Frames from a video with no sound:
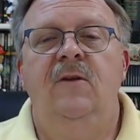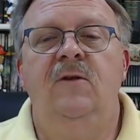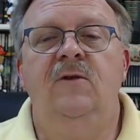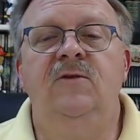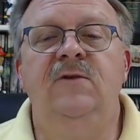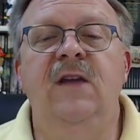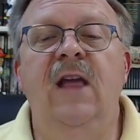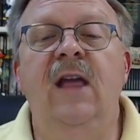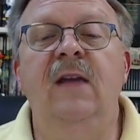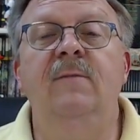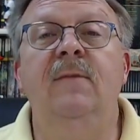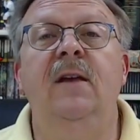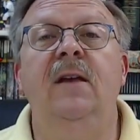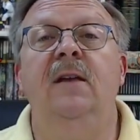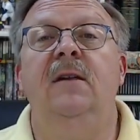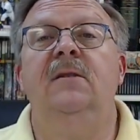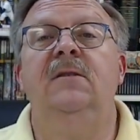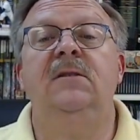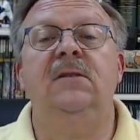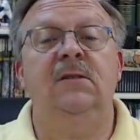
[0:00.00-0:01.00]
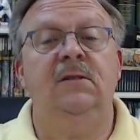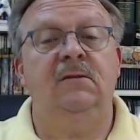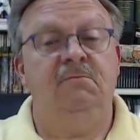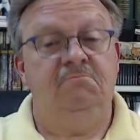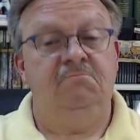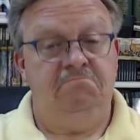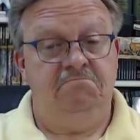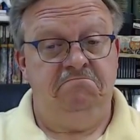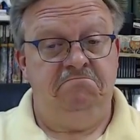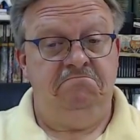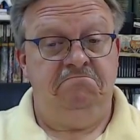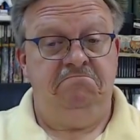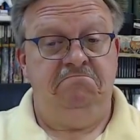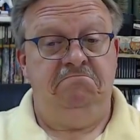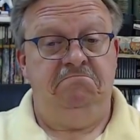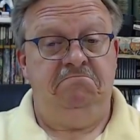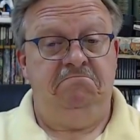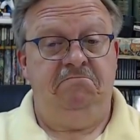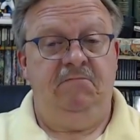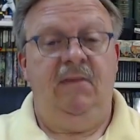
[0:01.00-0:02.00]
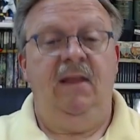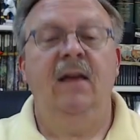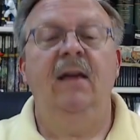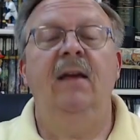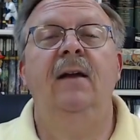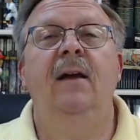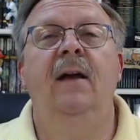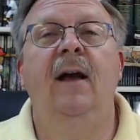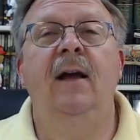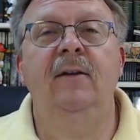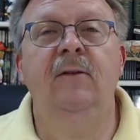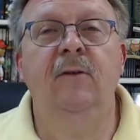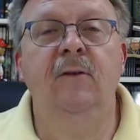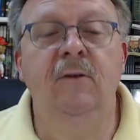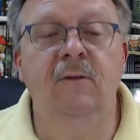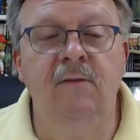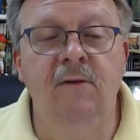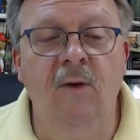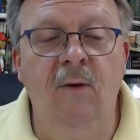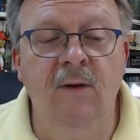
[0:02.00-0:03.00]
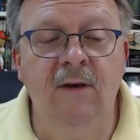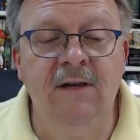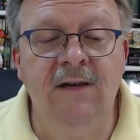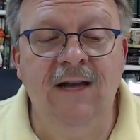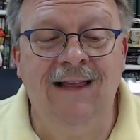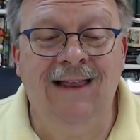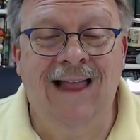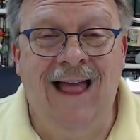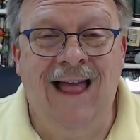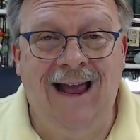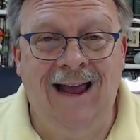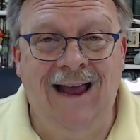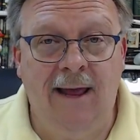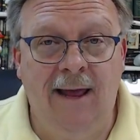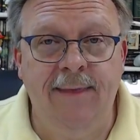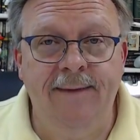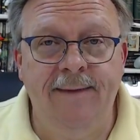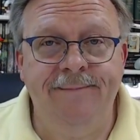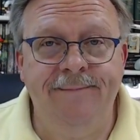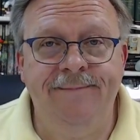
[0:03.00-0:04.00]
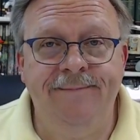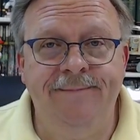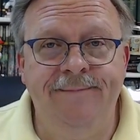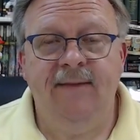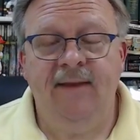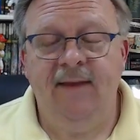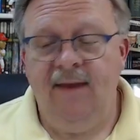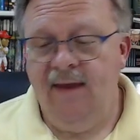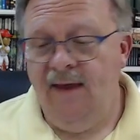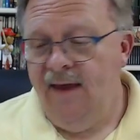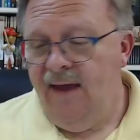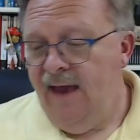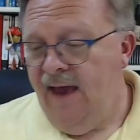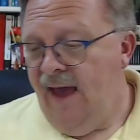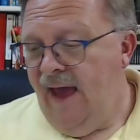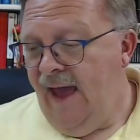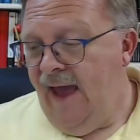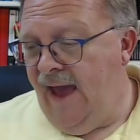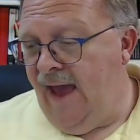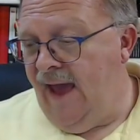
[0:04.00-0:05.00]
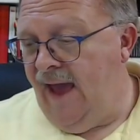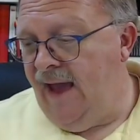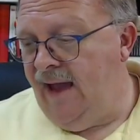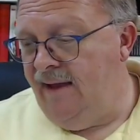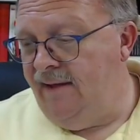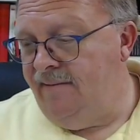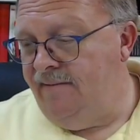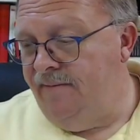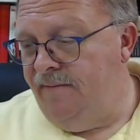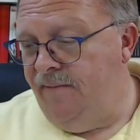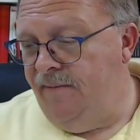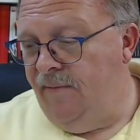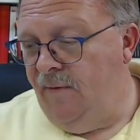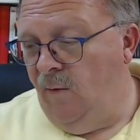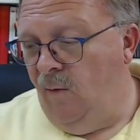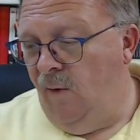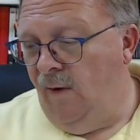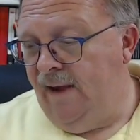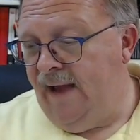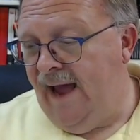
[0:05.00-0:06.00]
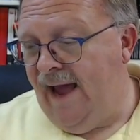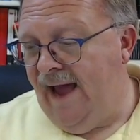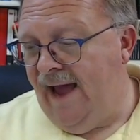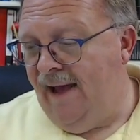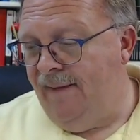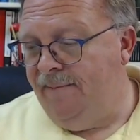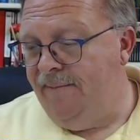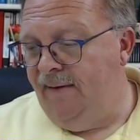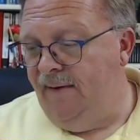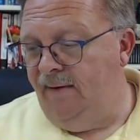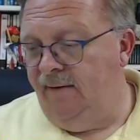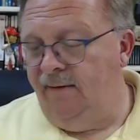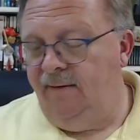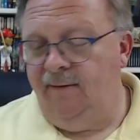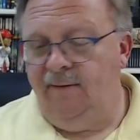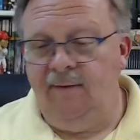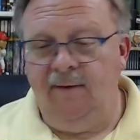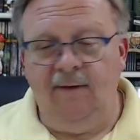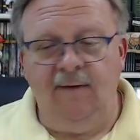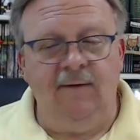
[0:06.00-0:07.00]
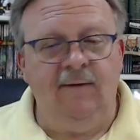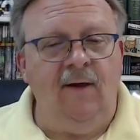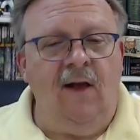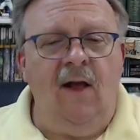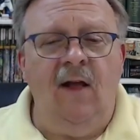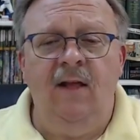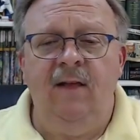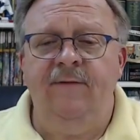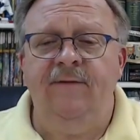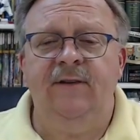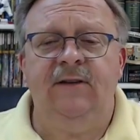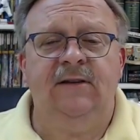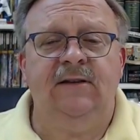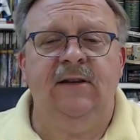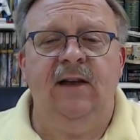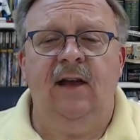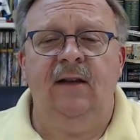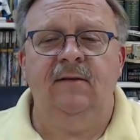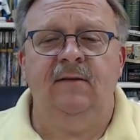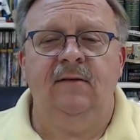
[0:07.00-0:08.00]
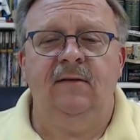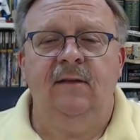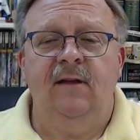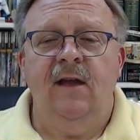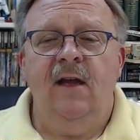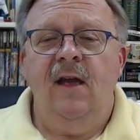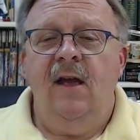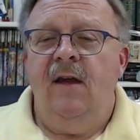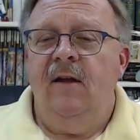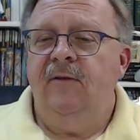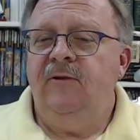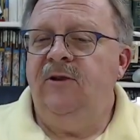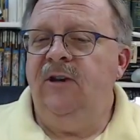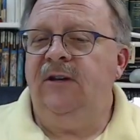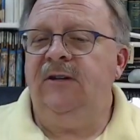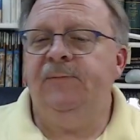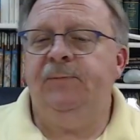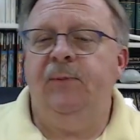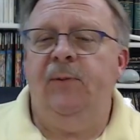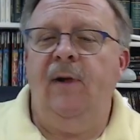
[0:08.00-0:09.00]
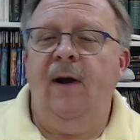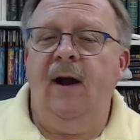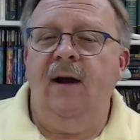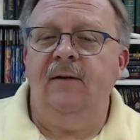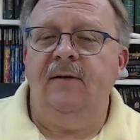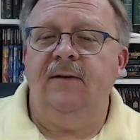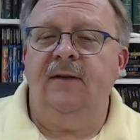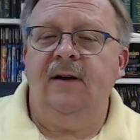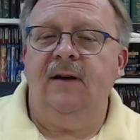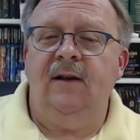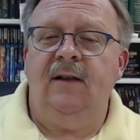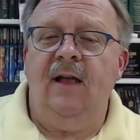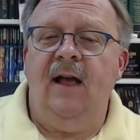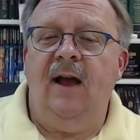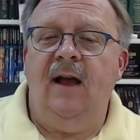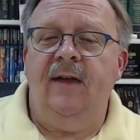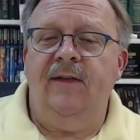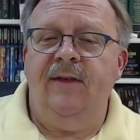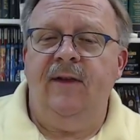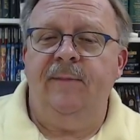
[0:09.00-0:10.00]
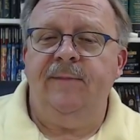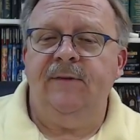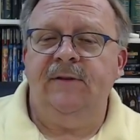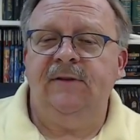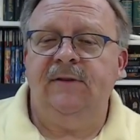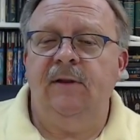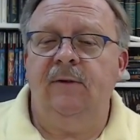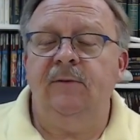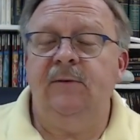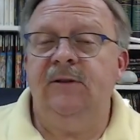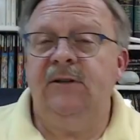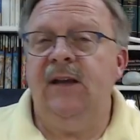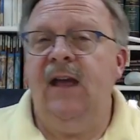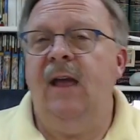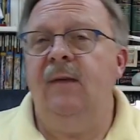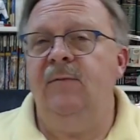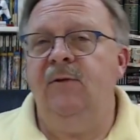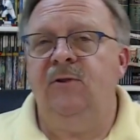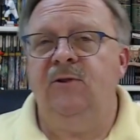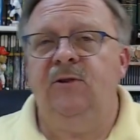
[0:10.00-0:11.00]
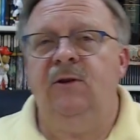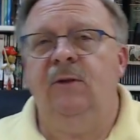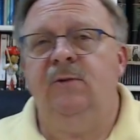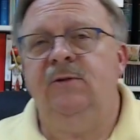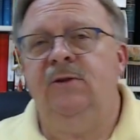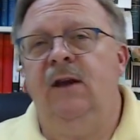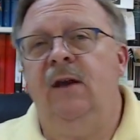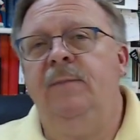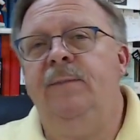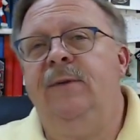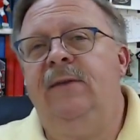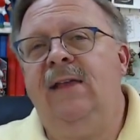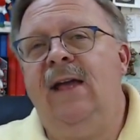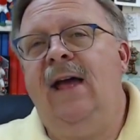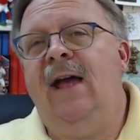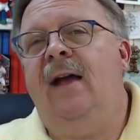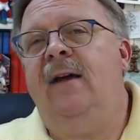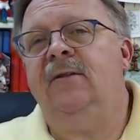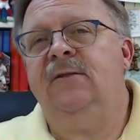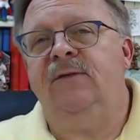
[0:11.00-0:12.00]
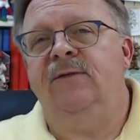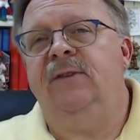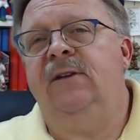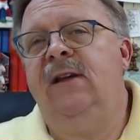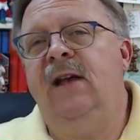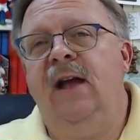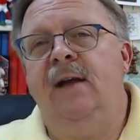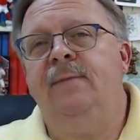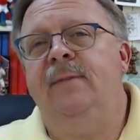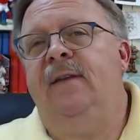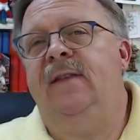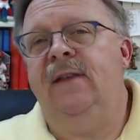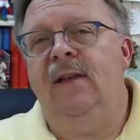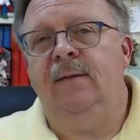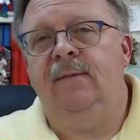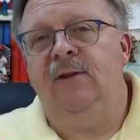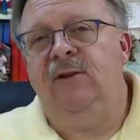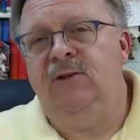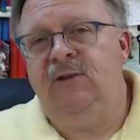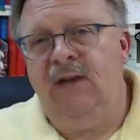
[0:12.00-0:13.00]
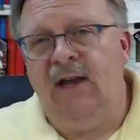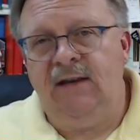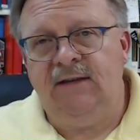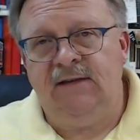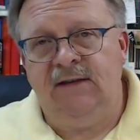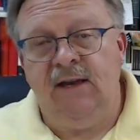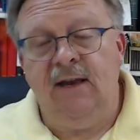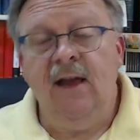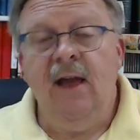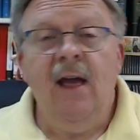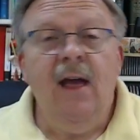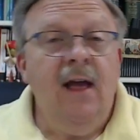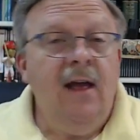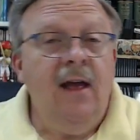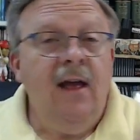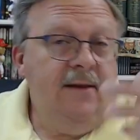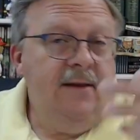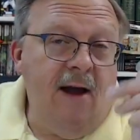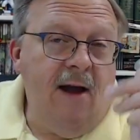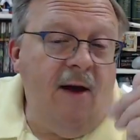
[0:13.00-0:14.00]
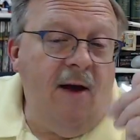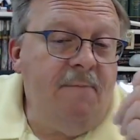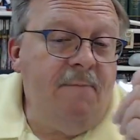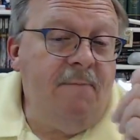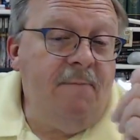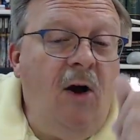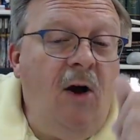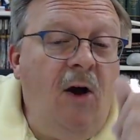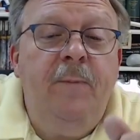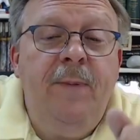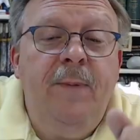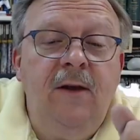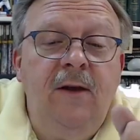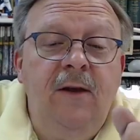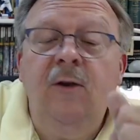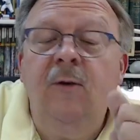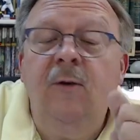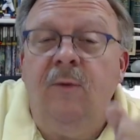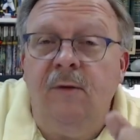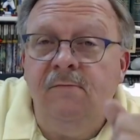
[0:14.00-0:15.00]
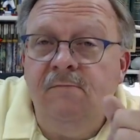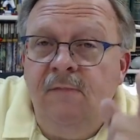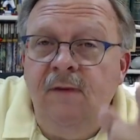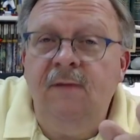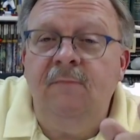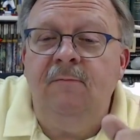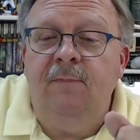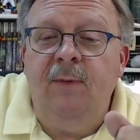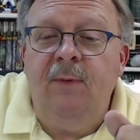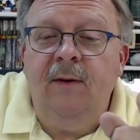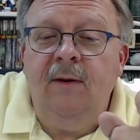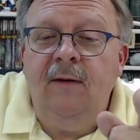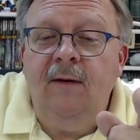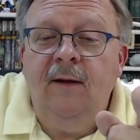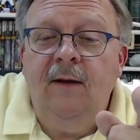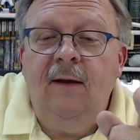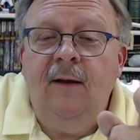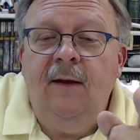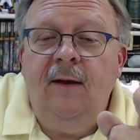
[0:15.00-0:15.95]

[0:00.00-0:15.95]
whose name is... I knew you'd know it, Goliath. And what happens is all of a sudden, just prior to the Goliath episode, Samuel shows up at the house of a guy by the name of Jesse. Now, I'm hoping you remember